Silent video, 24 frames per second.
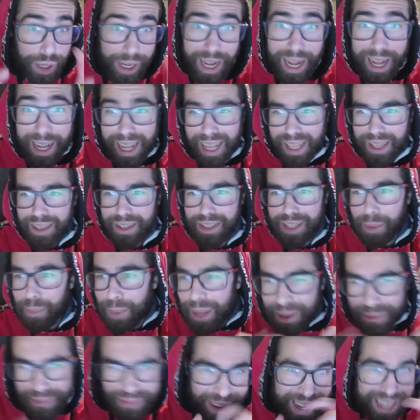I had some
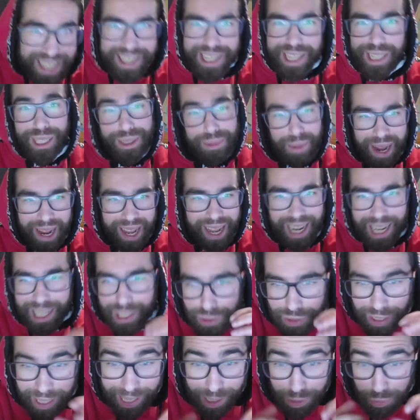invaders in my
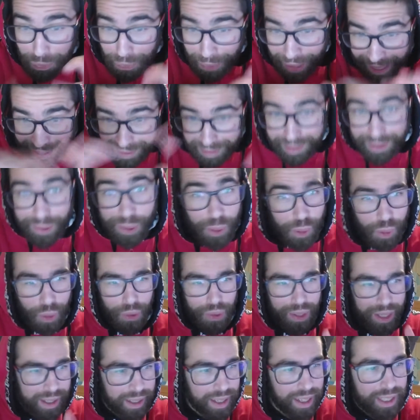house, I had to cut the
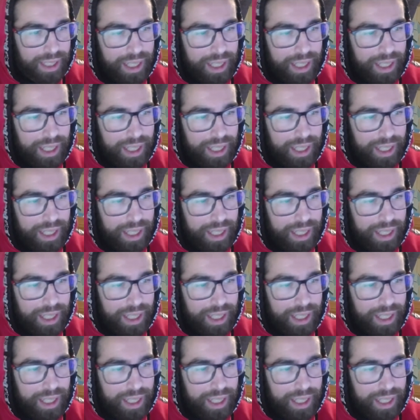recording.